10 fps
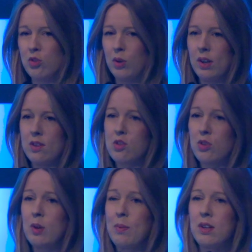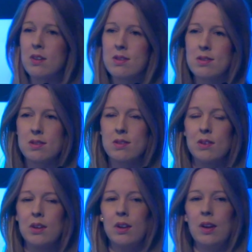joiners 3 months
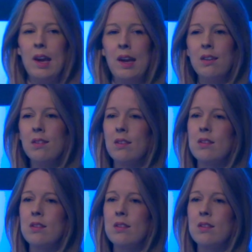in,